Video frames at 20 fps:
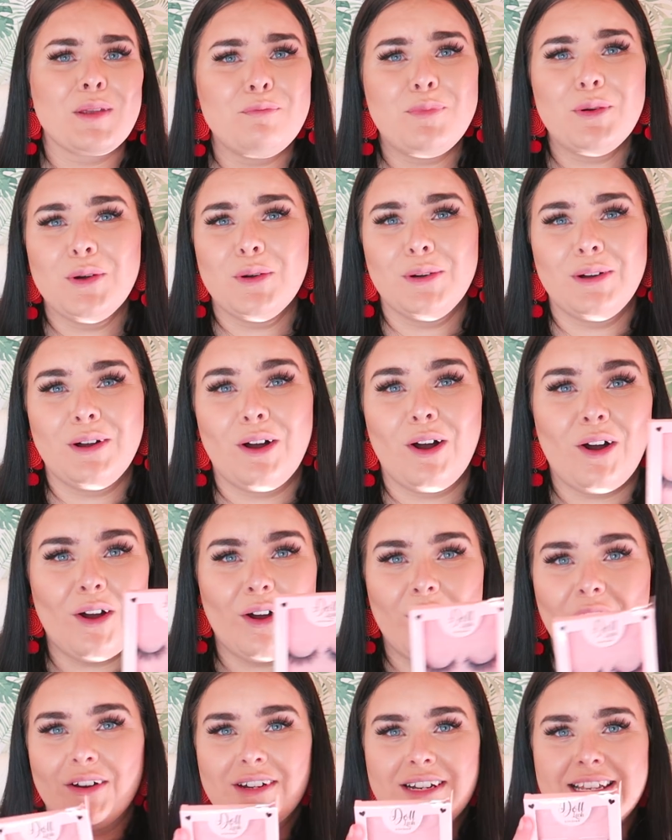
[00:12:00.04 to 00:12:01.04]
But
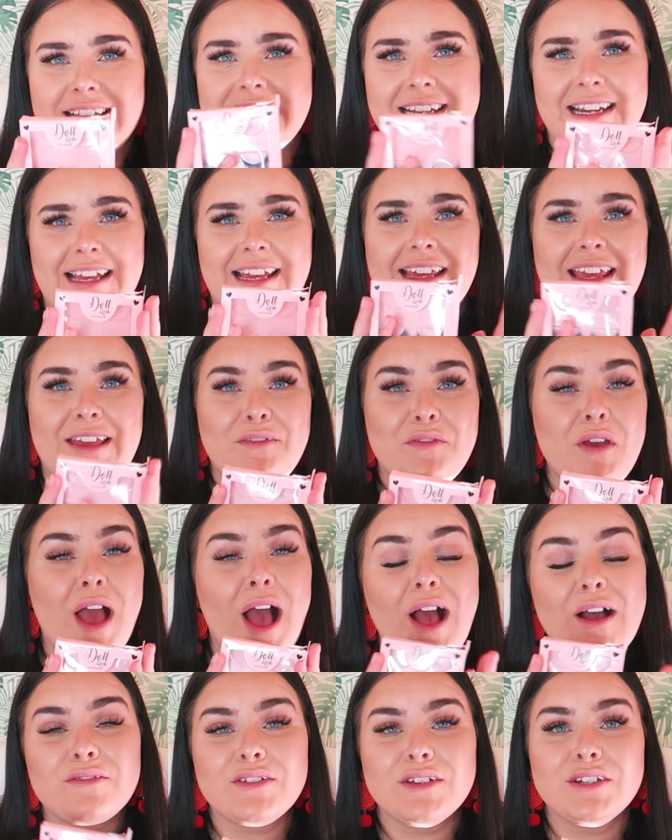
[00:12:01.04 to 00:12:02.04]
honestly, if you
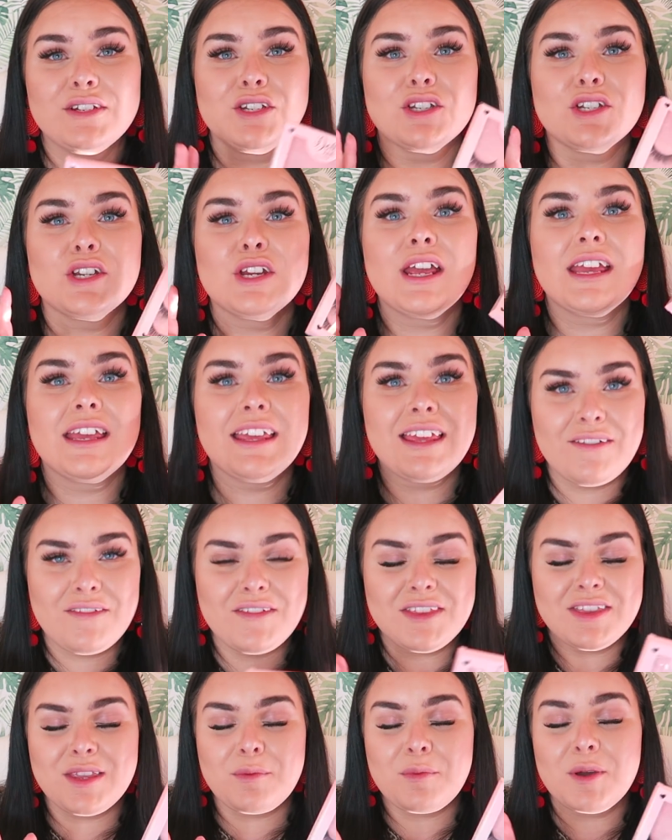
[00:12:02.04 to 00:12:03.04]
haven't
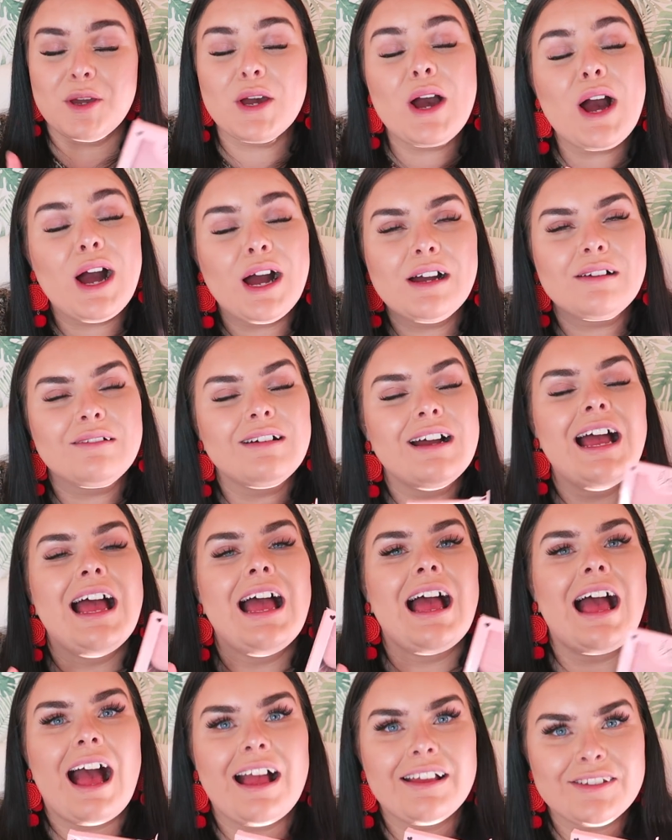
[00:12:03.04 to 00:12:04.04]
given them a go
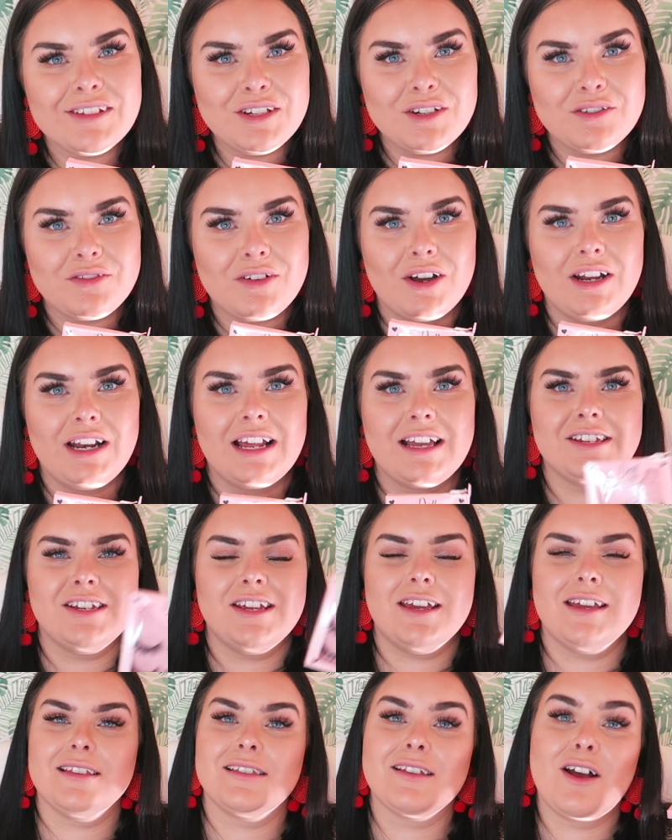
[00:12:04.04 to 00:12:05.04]
and you love
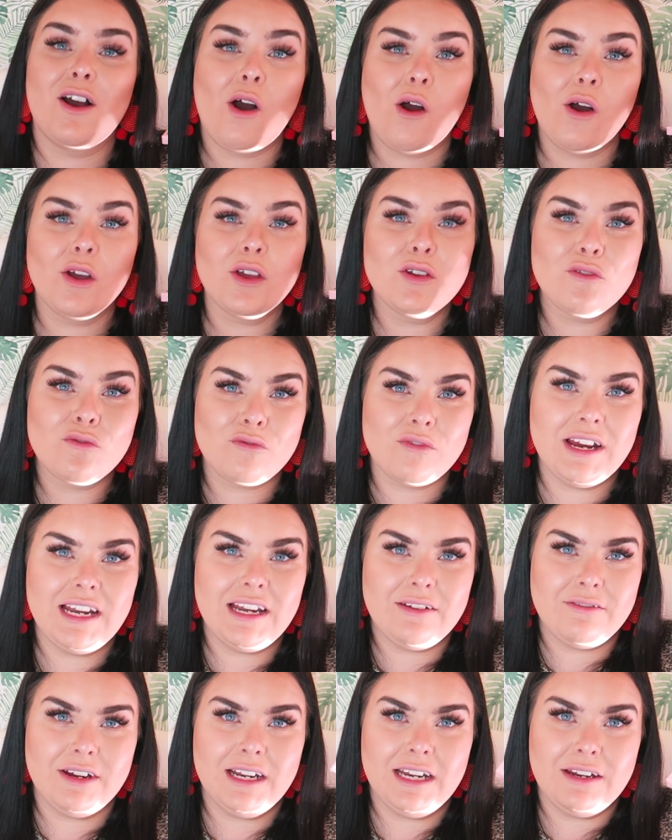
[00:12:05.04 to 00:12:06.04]
eyelashes, I really